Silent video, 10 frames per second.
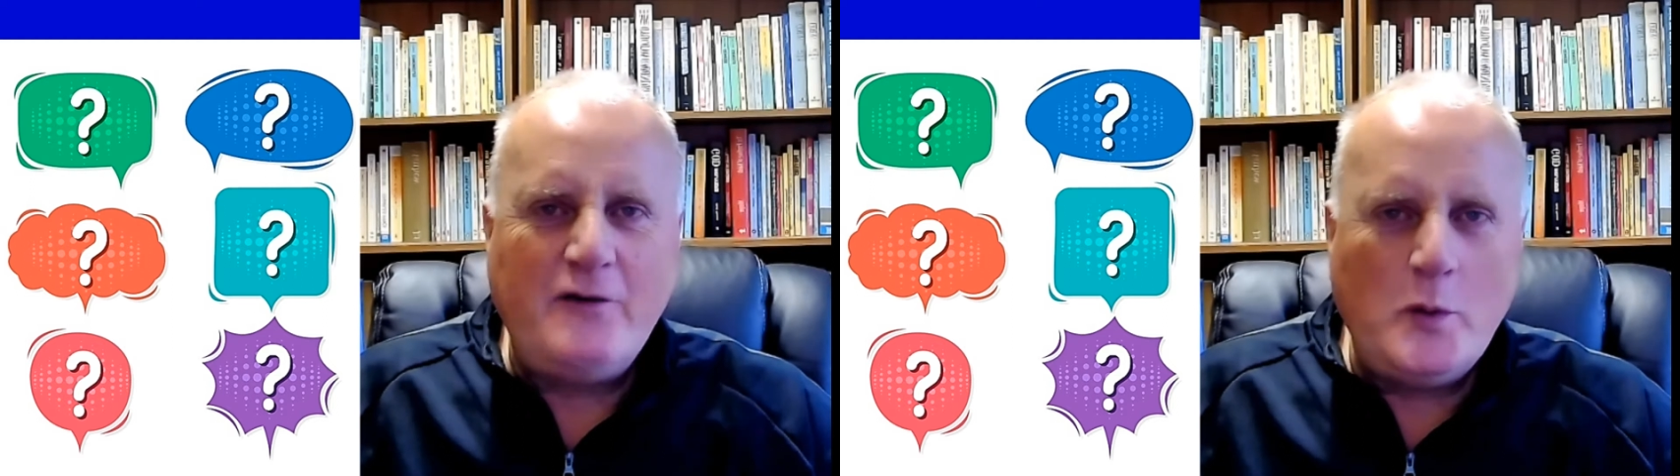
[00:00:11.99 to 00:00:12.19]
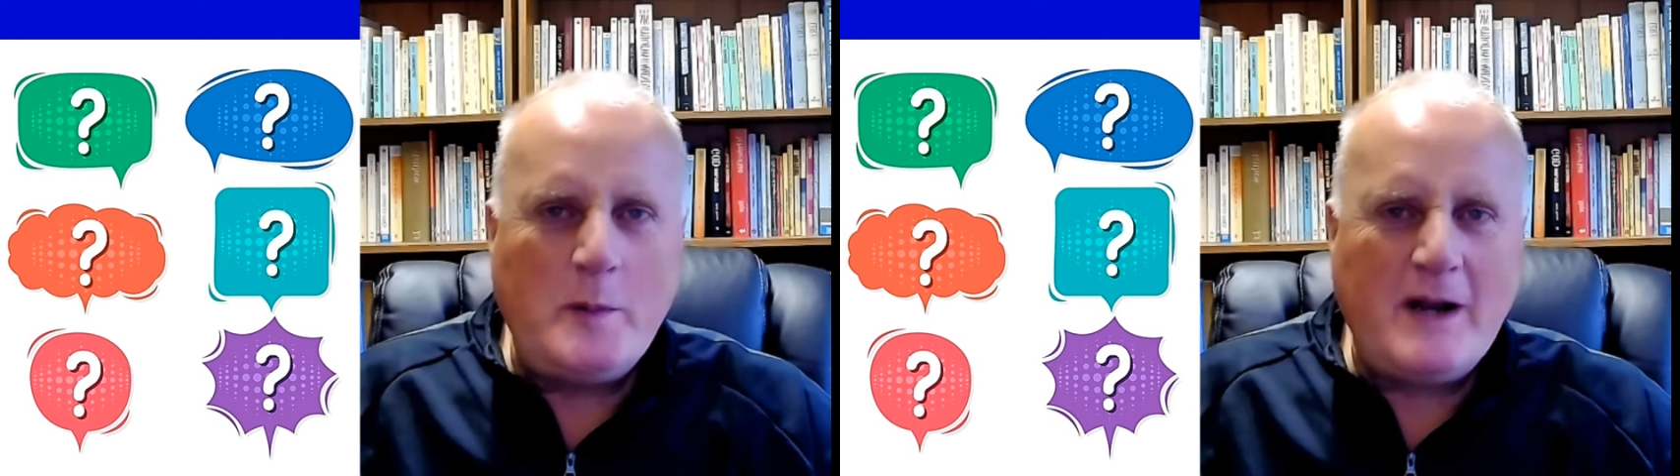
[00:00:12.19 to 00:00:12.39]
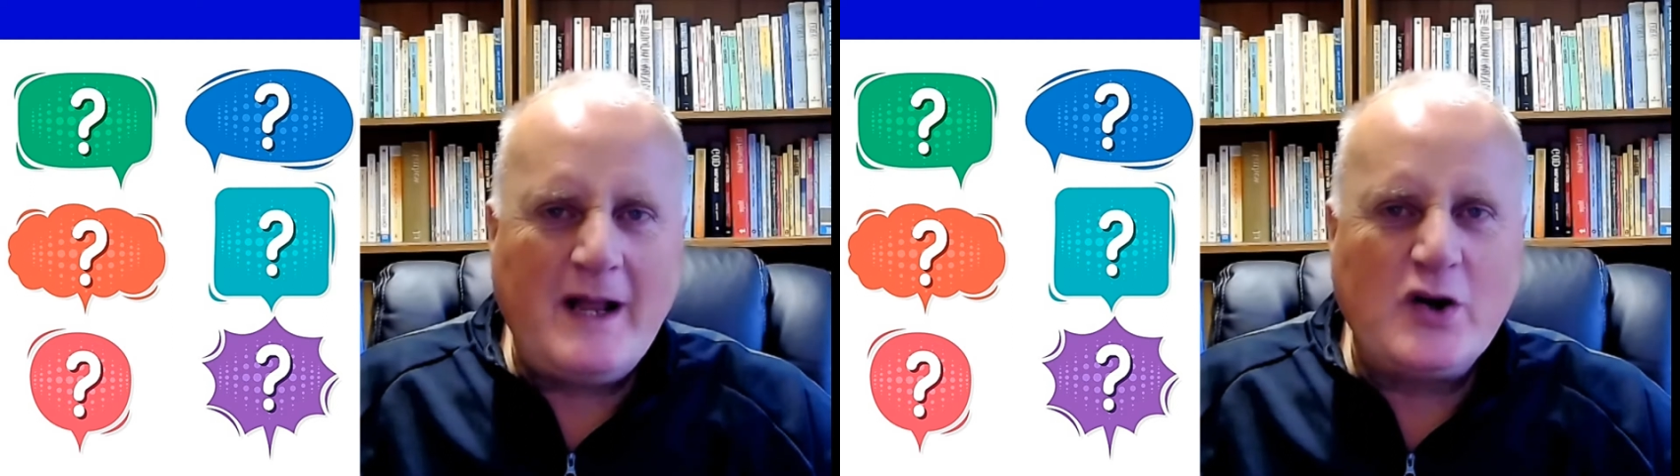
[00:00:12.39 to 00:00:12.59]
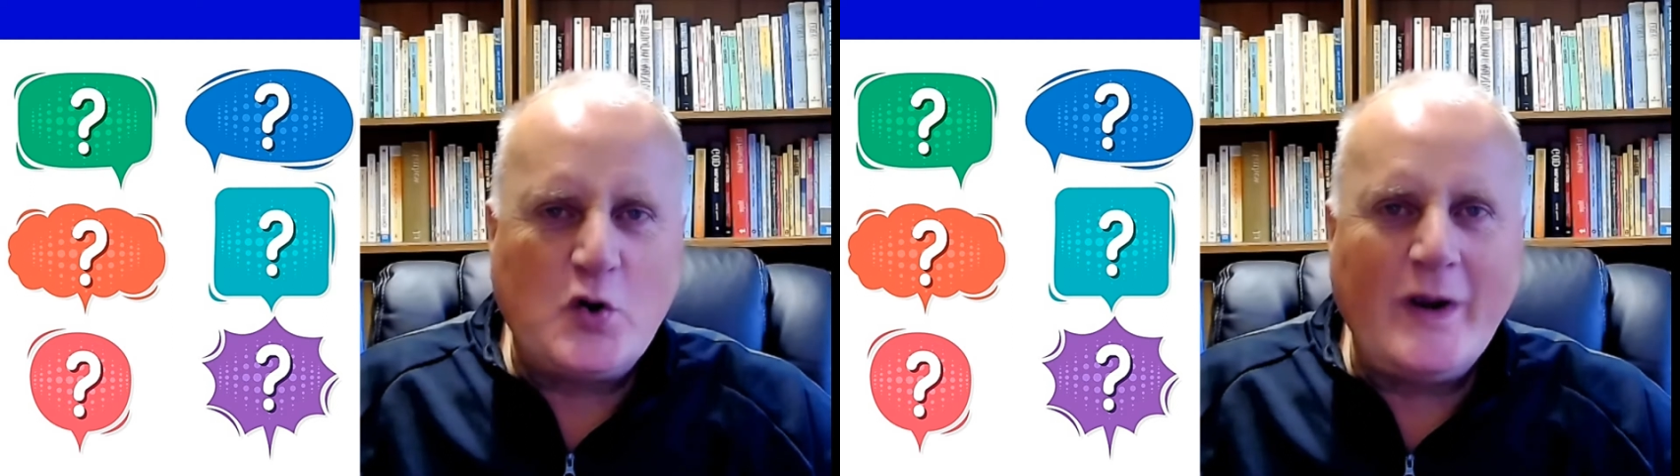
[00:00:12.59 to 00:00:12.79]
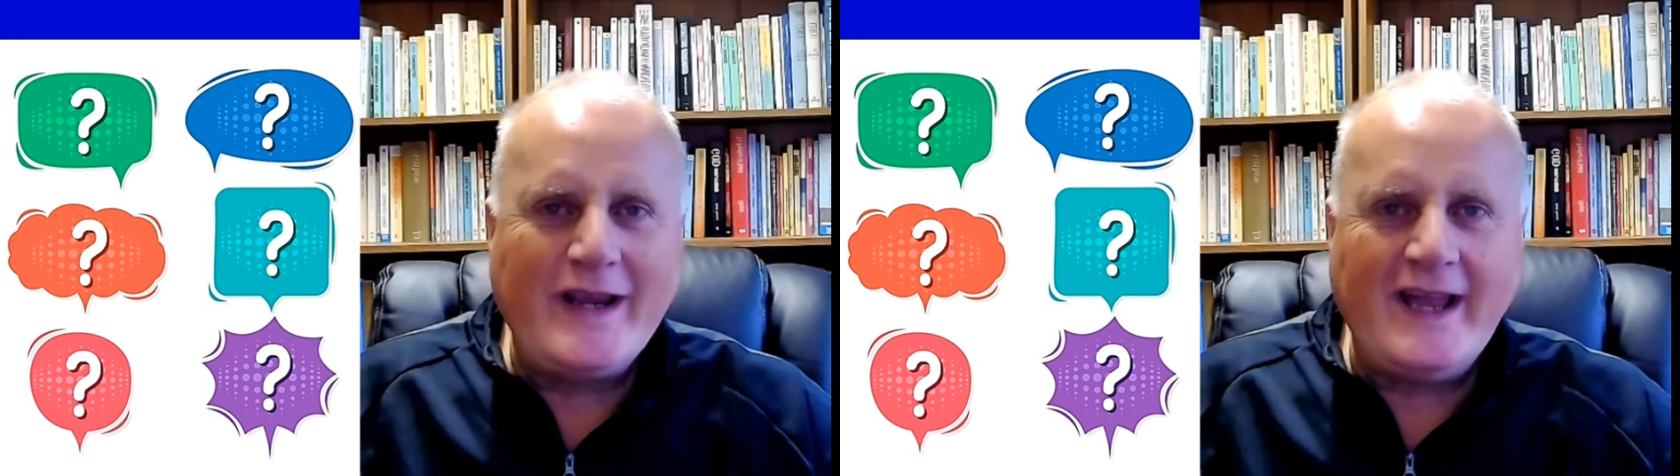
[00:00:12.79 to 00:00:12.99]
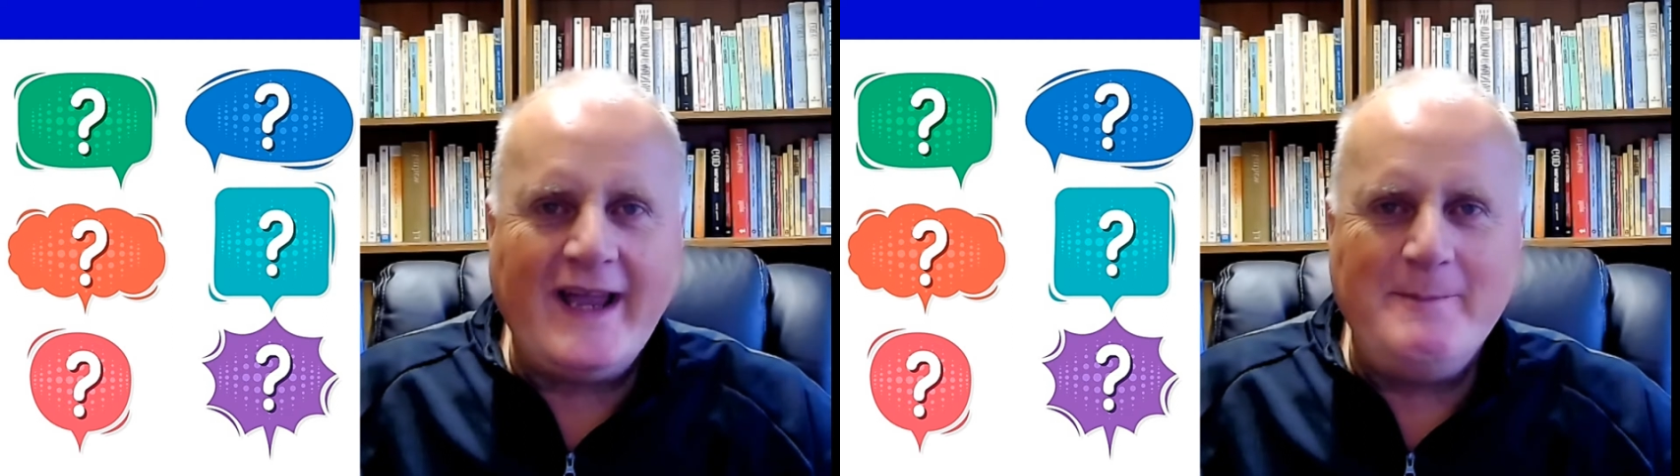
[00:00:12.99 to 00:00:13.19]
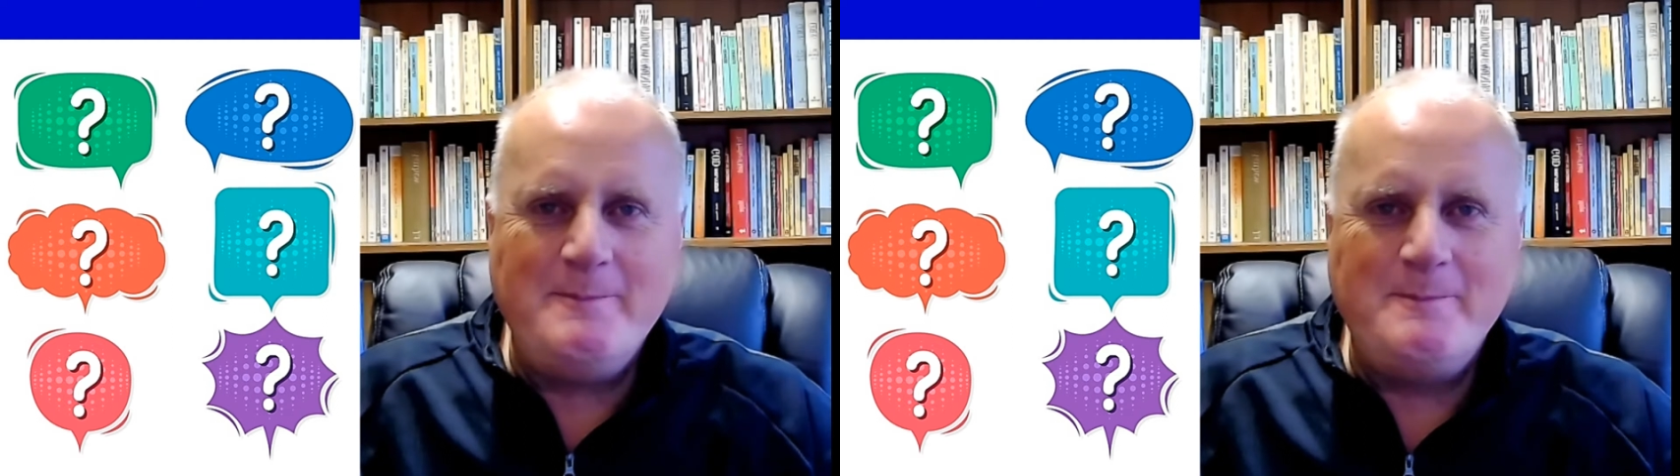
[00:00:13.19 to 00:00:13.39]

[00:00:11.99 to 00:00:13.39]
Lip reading: we'd play a quick game.